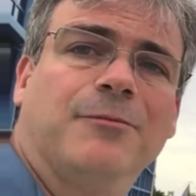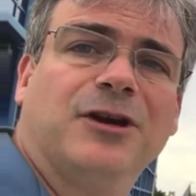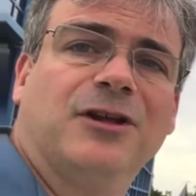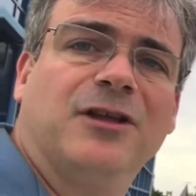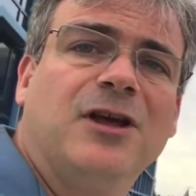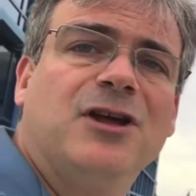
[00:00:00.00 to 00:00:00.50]
I'm
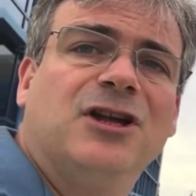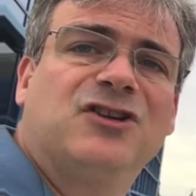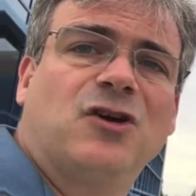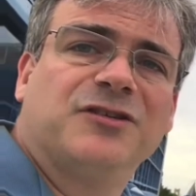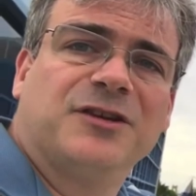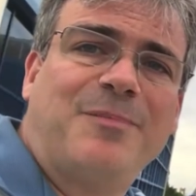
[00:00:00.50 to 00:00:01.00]
gonna
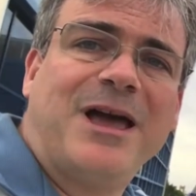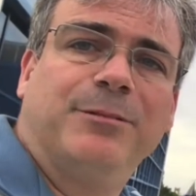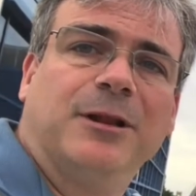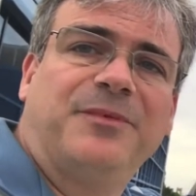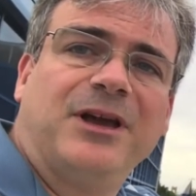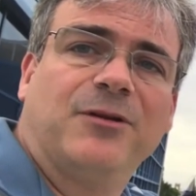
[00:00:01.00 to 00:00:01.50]
toss a
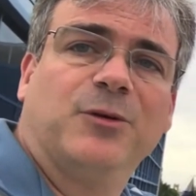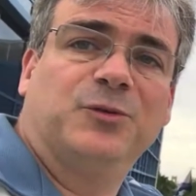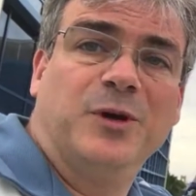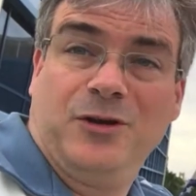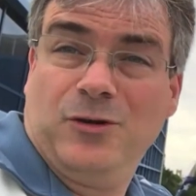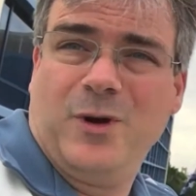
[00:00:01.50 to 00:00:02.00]
pebble up there to his
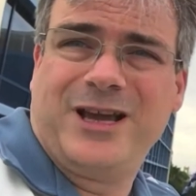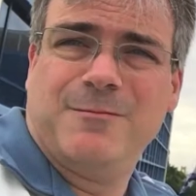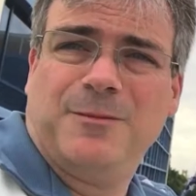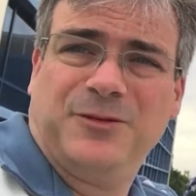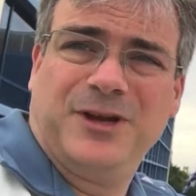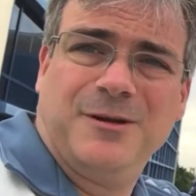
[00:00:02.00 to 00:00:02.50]
window to wake
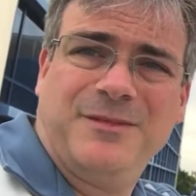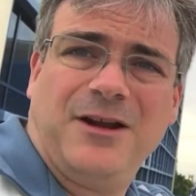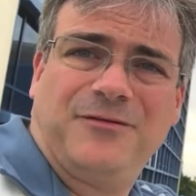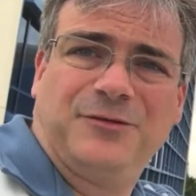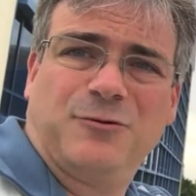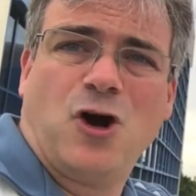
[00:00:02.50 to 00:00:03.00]
him up so we can come
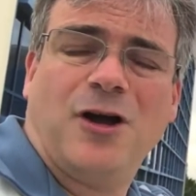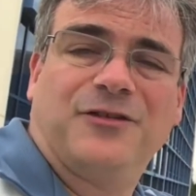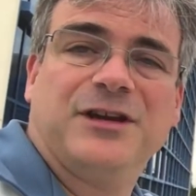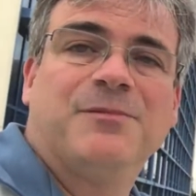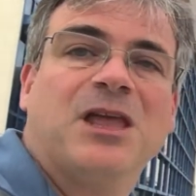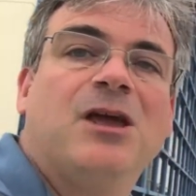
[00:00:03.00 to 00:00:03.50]
down for some
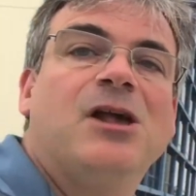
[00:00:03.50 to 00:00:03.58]
coffee.